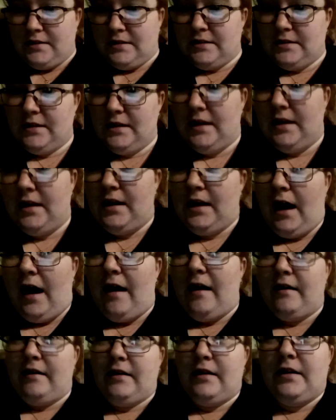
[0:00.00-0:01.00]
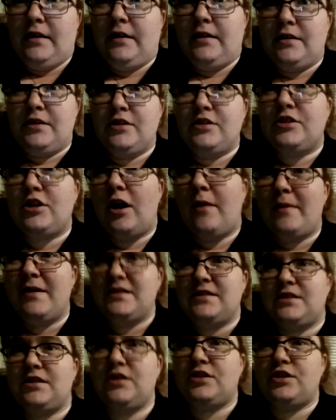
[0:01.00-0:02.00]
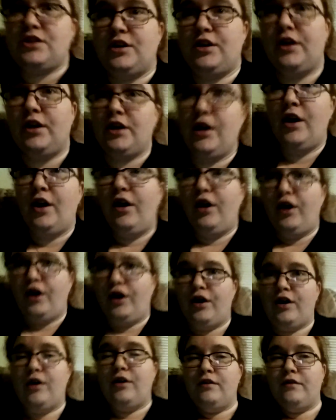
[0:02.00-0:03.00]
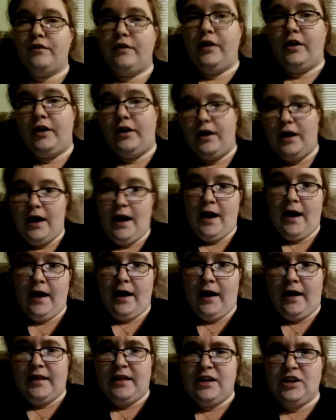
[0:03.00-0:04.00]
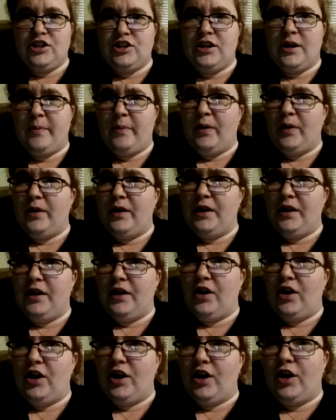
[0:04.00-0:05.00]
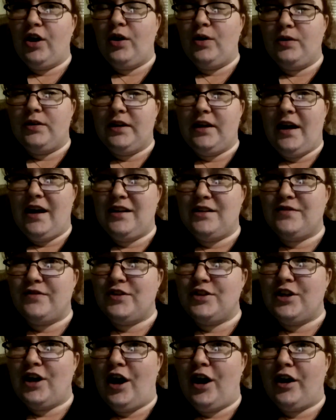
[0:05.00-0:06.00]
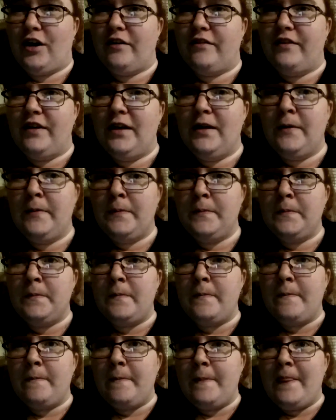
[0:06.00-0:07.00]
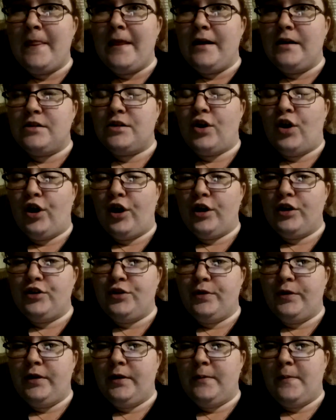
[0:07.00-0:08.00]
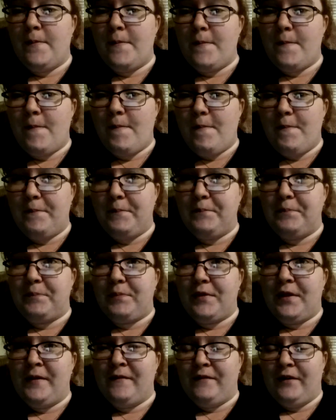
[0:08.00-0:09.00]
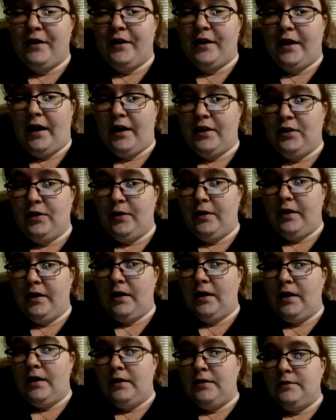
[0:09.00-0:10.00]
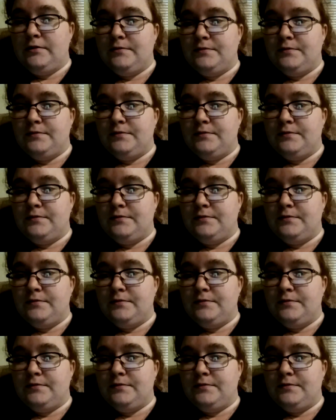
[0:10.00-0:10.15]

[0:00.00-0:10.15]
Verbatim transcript: Let's see, I saw my sister over at, I think she uploaded it on Goldie Gates Photography. I saw her do it and figured I'd do it.